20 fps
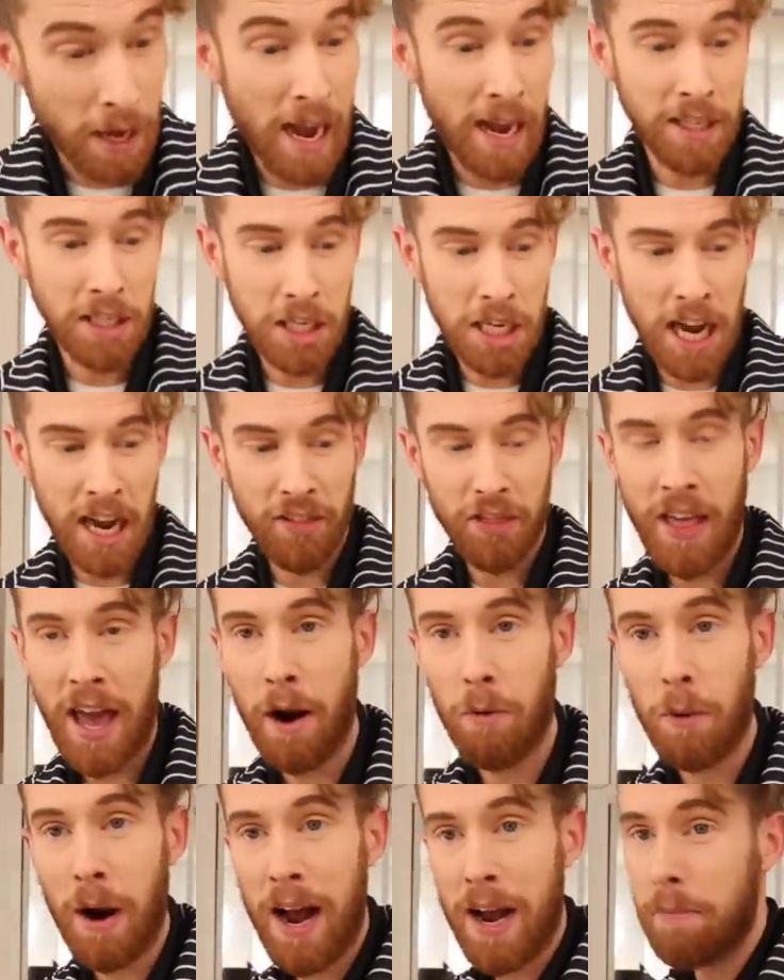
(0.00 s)
know how you got
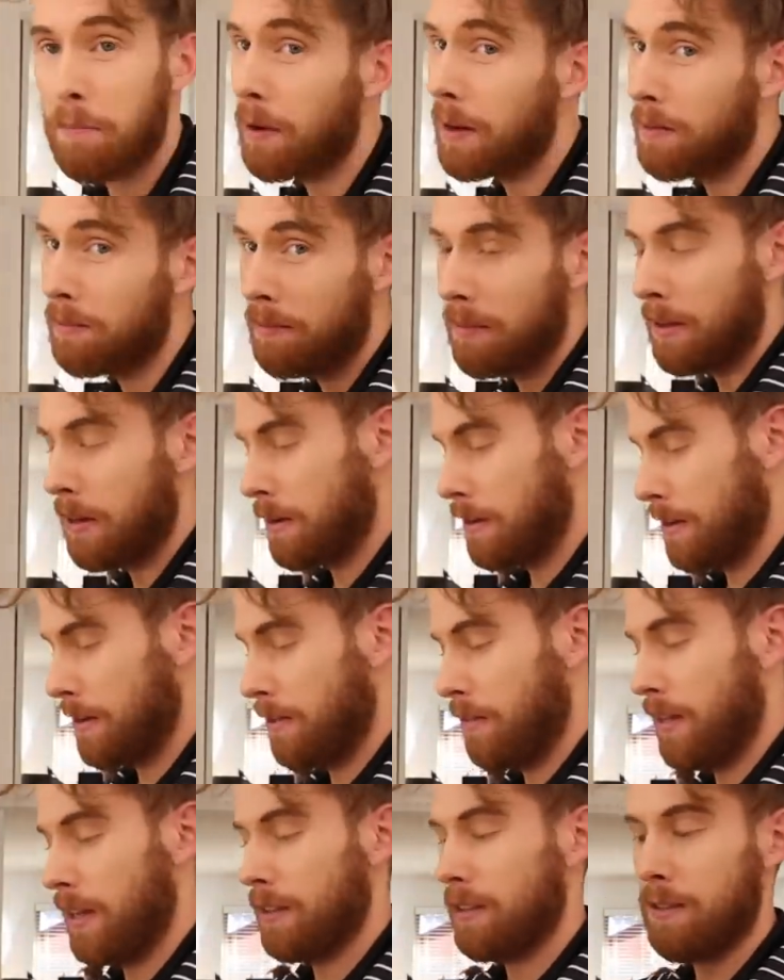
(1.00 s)
that right, but...
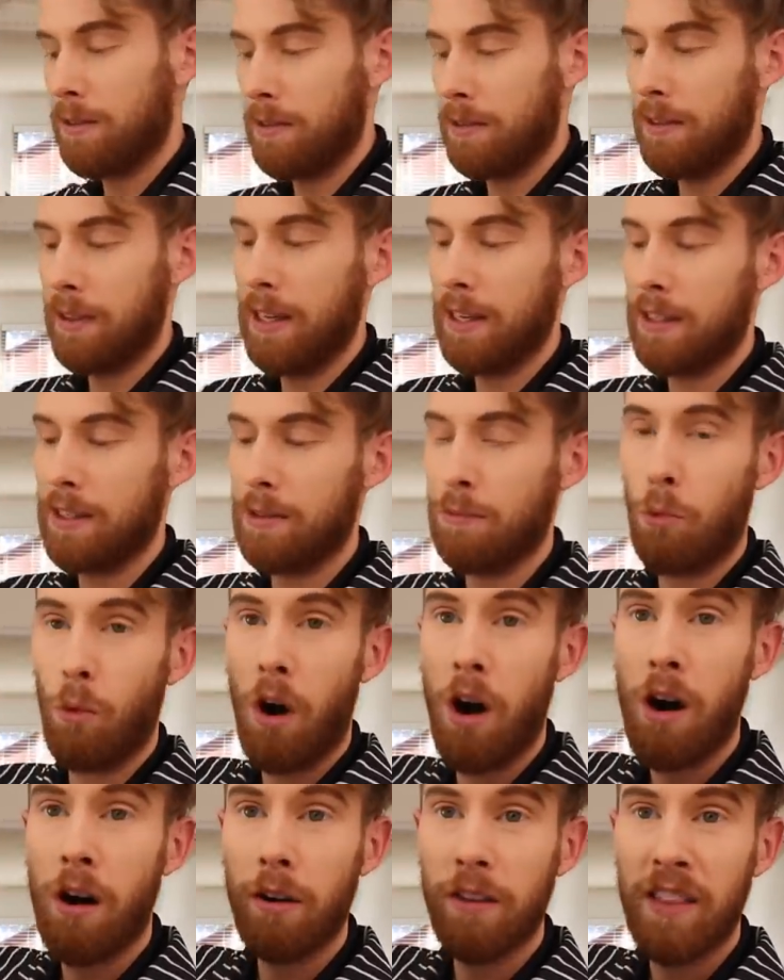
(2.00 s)
And that's
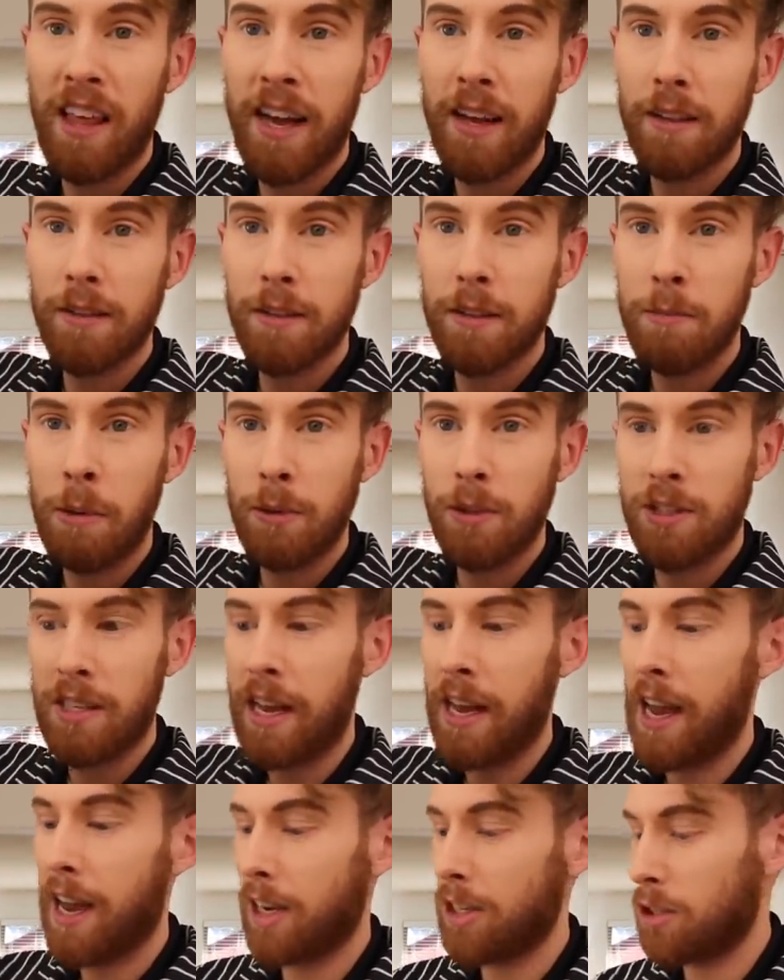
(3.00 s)
wrong. That's supposed to
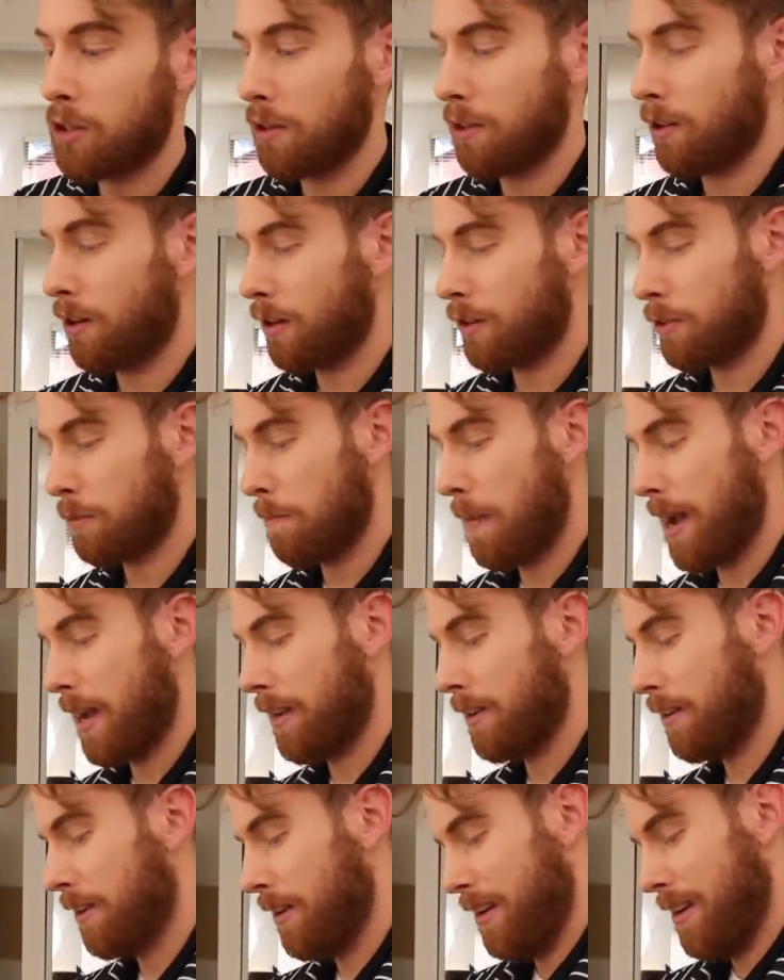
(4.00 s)
say extra large,
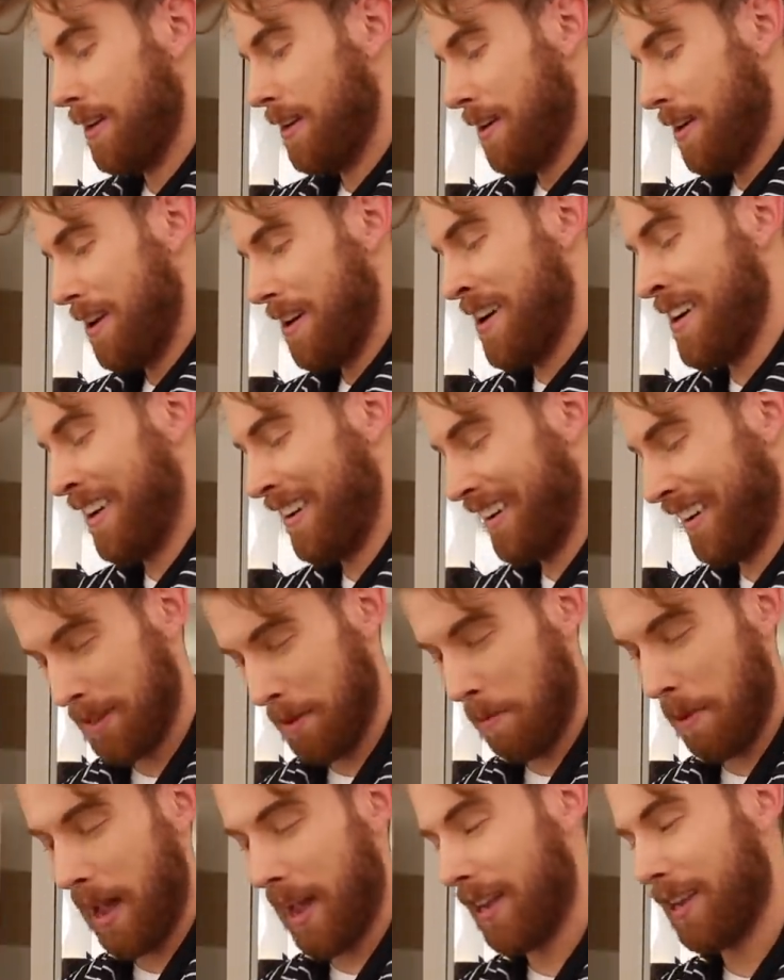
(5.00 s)
man. The
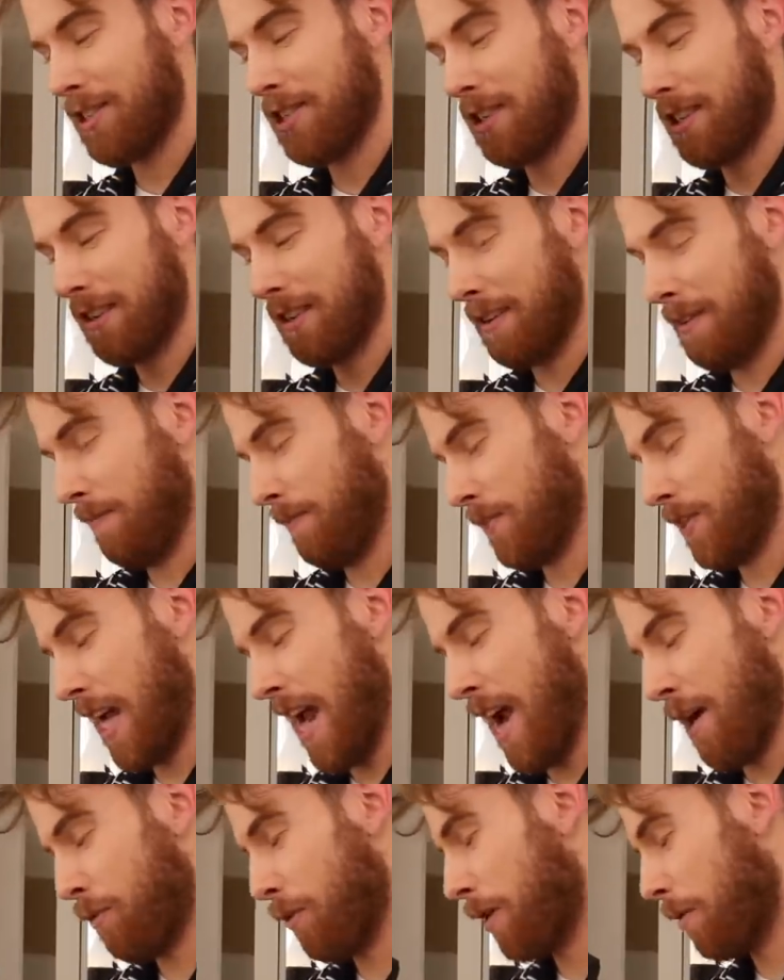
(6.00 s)
packaging. It's an
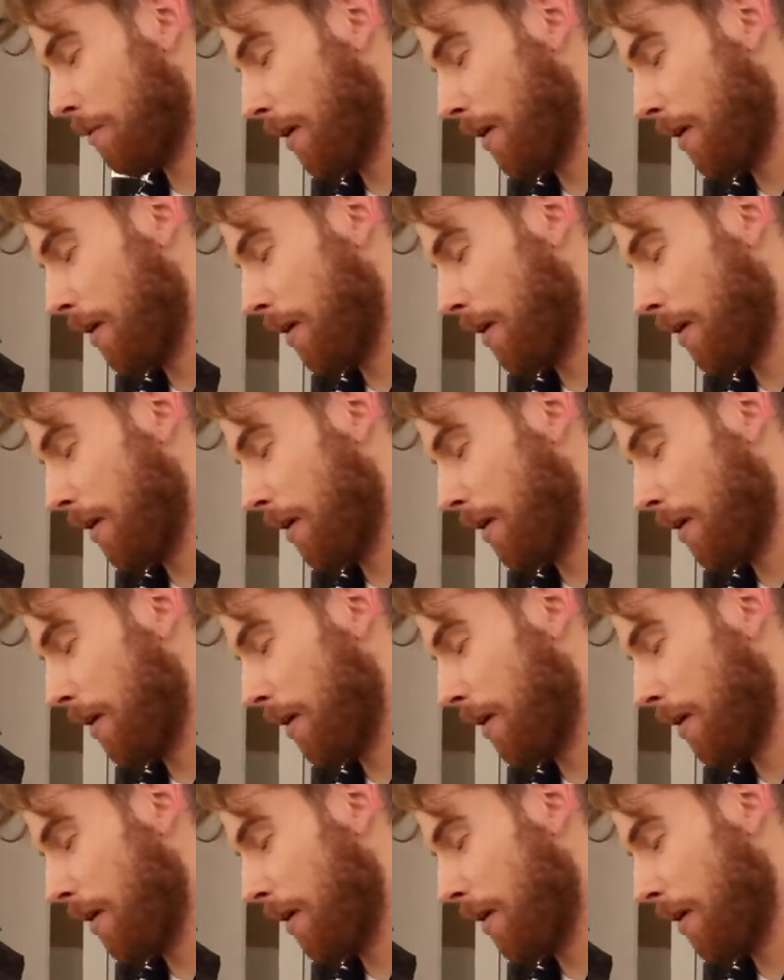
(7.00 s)
error